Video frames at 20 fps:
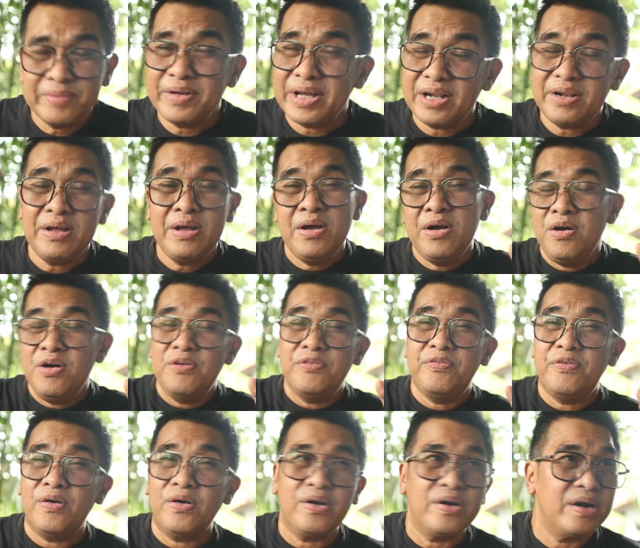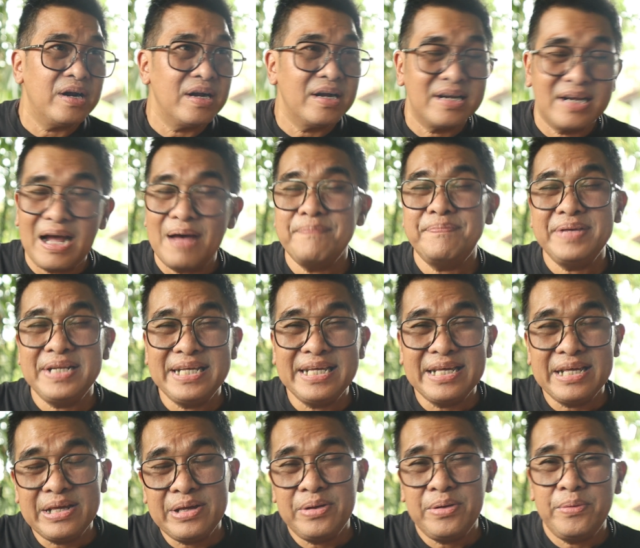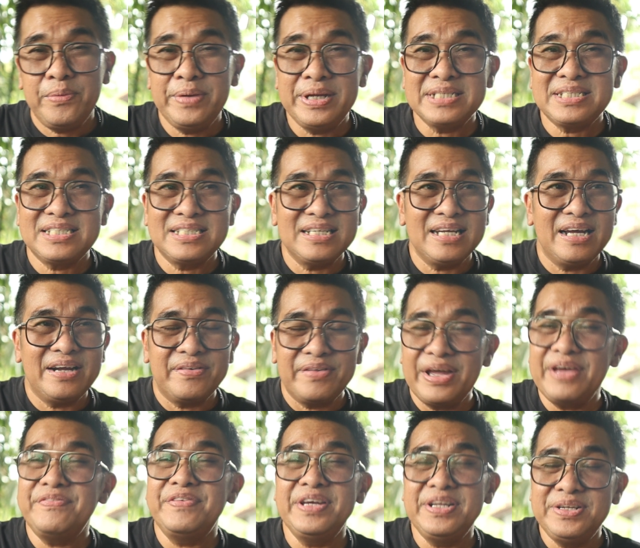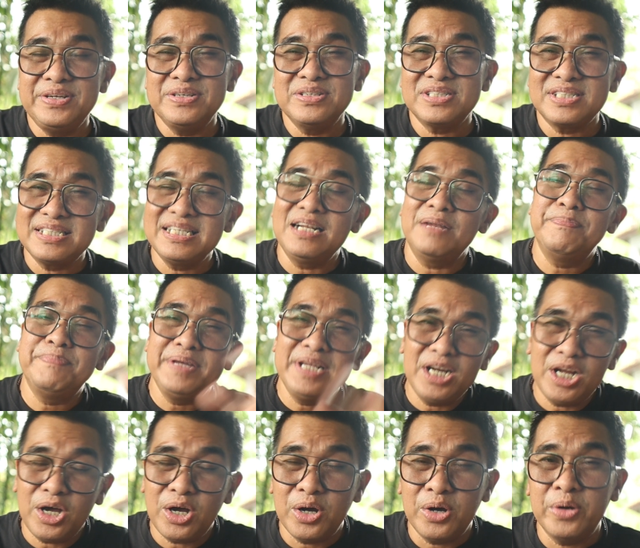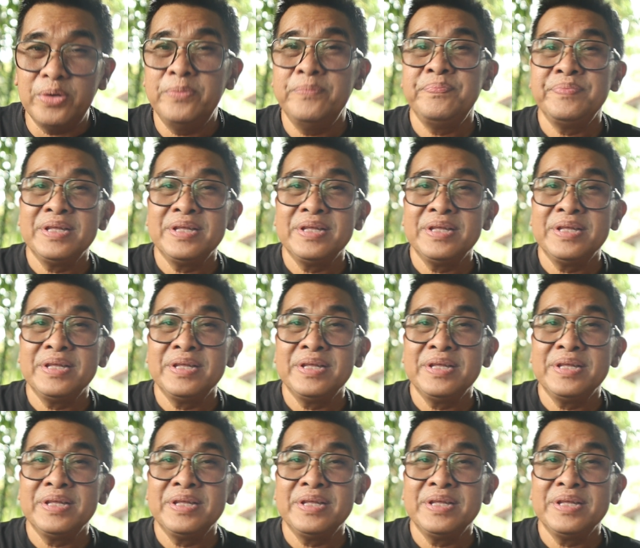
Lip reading: Well, for company which revenue still below